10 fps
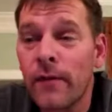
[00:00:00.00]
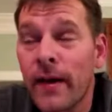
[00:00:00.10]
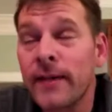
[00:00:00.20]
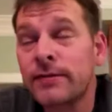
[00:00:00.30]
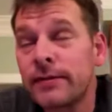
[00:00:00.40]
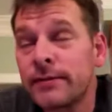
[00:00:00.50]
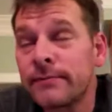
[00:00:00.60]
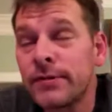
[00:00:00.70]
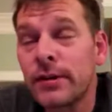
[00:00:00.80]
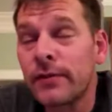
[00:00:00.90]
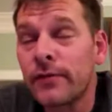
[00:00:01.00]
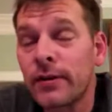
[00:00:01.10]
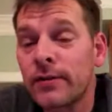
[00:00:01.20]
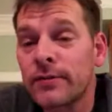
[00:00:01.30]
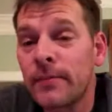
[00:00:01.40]
Actually, Jennifer
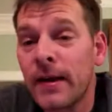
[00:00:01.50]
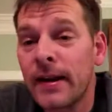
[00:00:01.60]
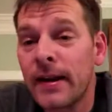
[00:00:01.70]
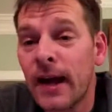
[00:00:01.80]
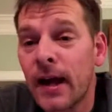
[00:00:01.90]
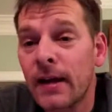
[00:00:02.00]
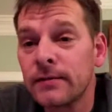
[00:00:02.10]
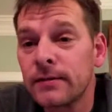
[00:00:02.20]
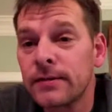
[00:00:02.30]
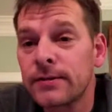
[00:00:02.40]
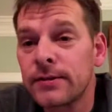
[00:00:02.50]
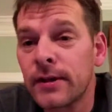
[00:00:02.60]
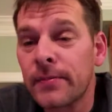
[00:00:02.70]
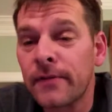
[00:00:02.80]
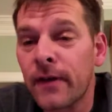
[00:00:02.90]
goes to bed at 9 because she's
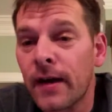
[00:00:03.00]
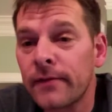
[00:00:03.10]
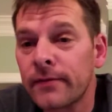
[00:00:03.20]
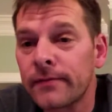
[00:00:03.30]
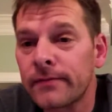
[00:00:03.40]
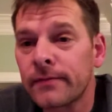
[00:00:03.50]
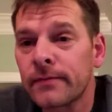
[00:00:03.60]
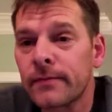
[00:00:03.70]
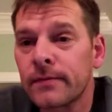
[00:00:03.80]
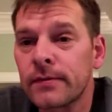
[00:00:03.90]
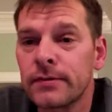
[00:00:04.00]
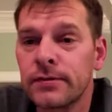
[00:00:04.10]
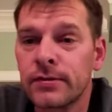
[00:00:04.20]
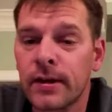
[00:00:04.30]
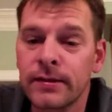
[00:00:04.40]
up at 5, and she
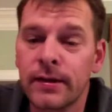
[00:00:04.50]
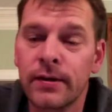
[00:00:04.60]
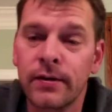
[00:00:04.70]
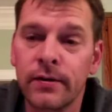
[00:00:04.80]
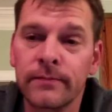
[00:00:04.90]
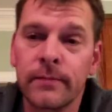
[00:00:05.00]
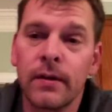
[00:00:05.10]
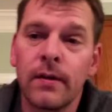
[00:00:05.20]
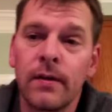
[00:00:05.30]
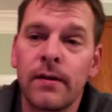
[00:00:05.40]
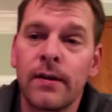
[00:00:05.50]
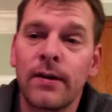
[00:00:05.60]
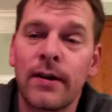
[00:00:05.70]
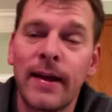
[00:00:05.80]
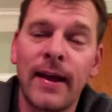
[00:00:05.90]
tries to get her
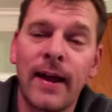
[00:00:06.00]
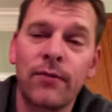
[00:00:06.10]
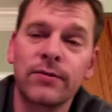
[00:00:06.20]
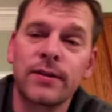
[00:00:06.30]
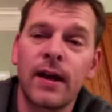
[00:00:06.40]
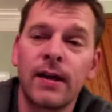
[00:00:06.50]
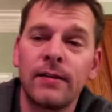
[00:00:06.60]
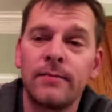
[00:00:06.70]
8 hours a night.